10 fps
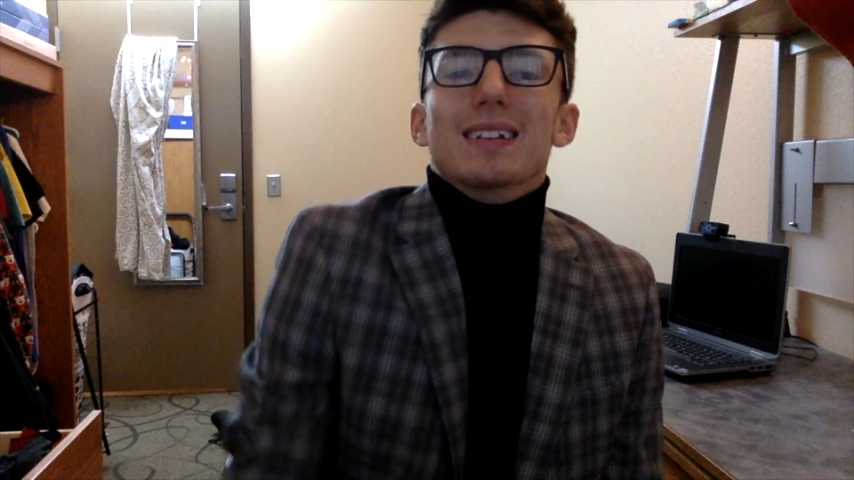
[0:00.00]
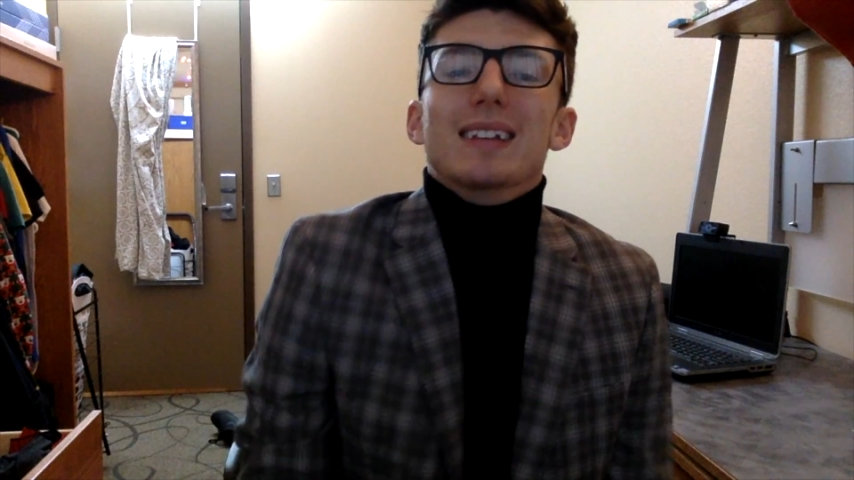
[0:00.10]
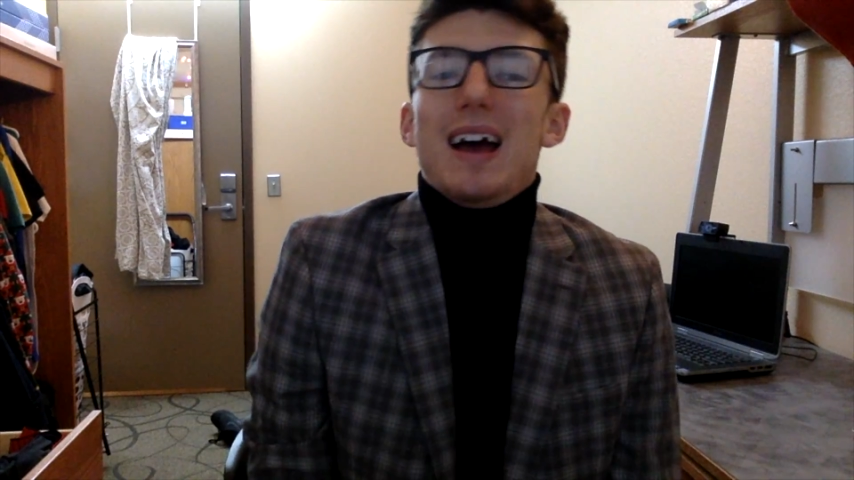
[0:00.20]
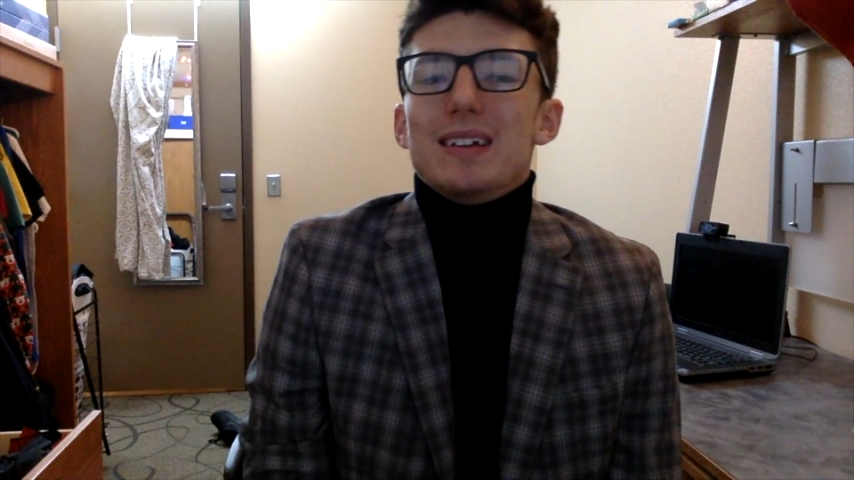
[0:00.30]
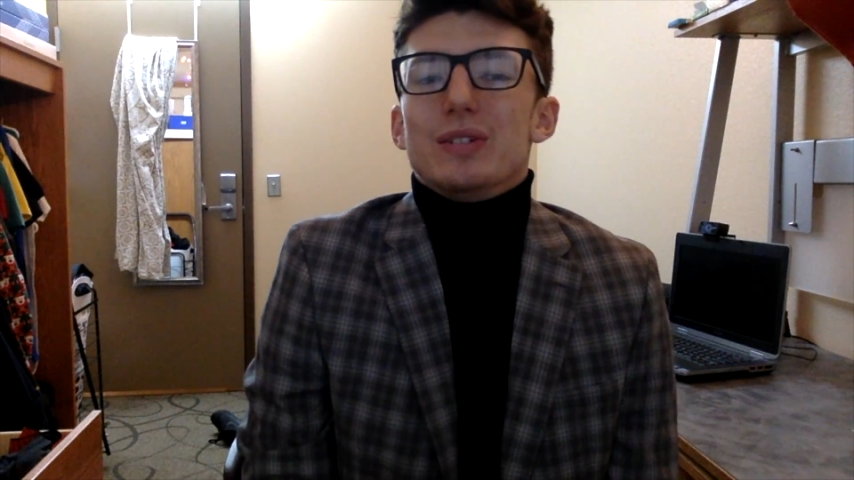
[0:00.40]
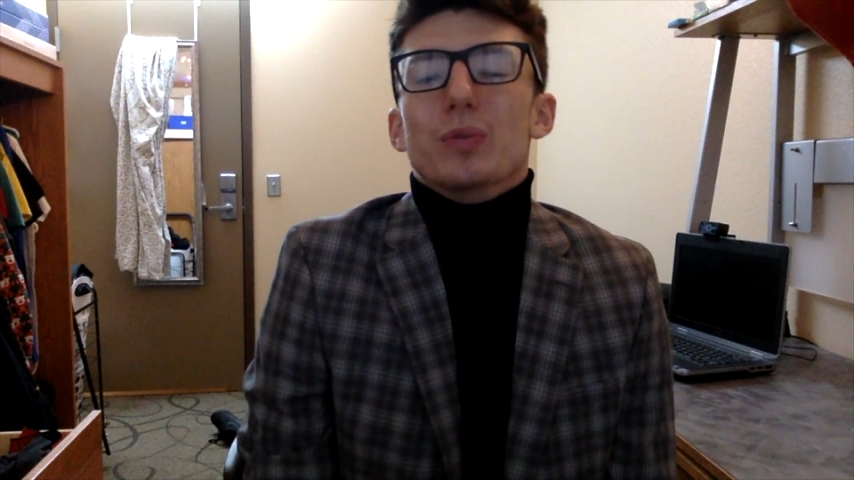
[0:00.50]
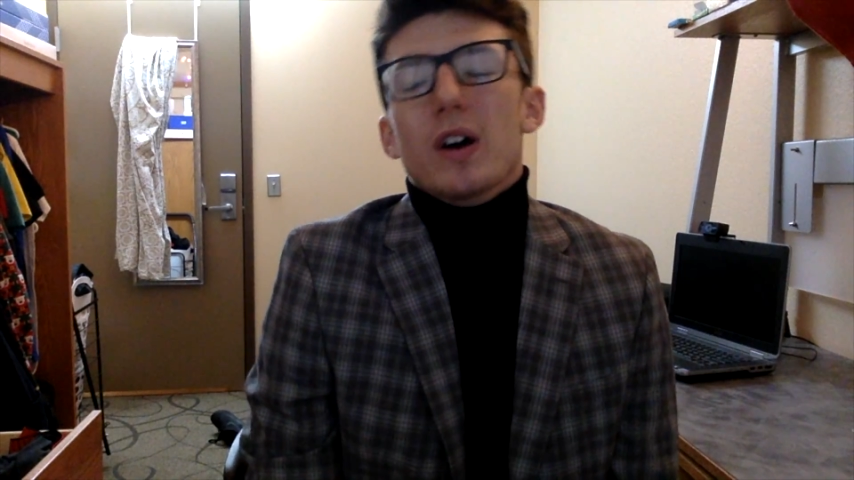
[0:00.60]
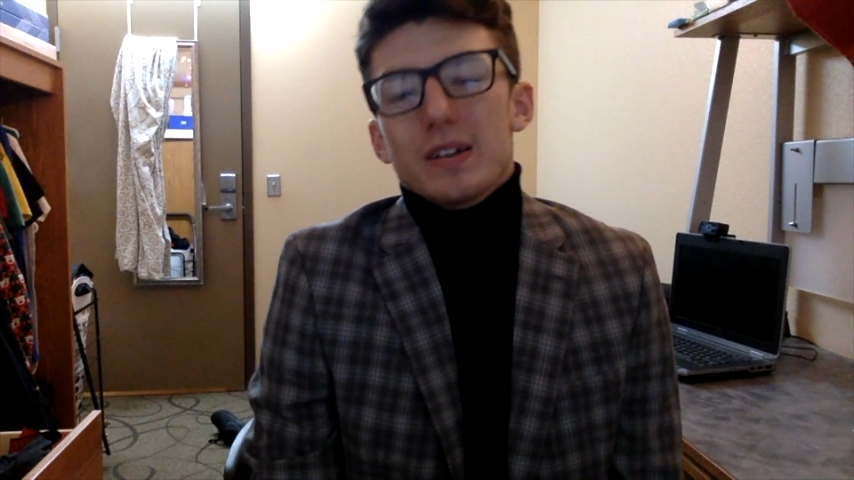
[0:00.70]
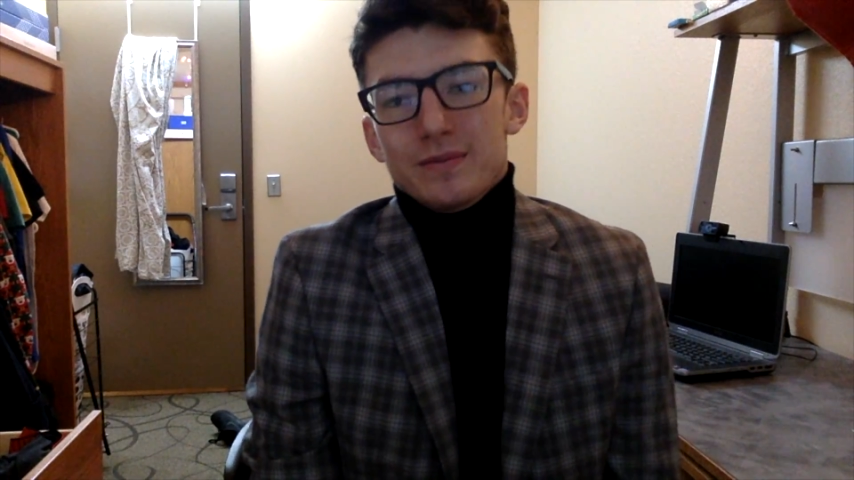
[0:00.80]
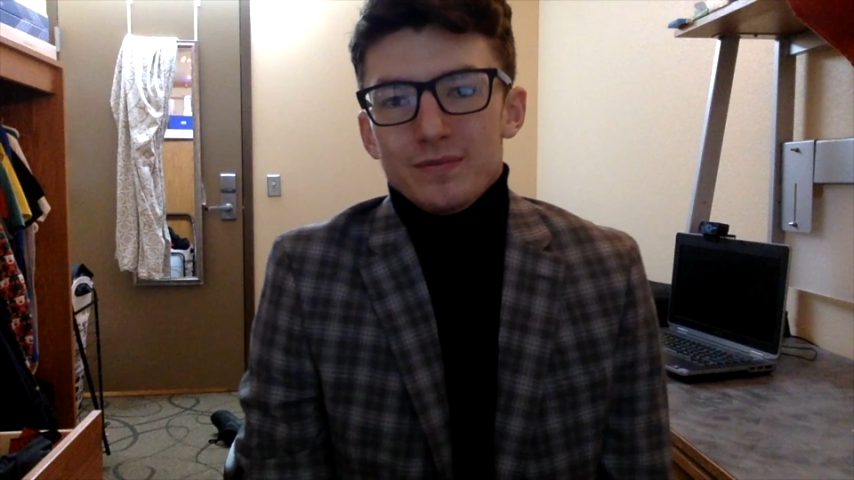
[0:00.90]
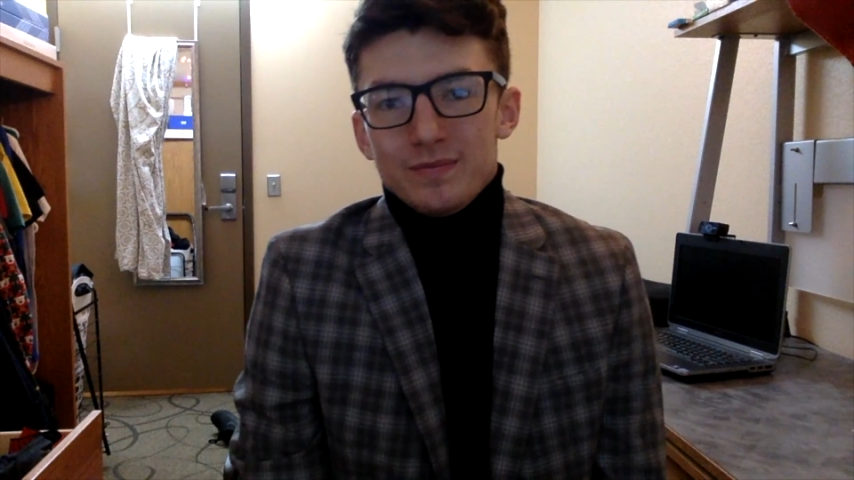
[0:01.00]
Last one.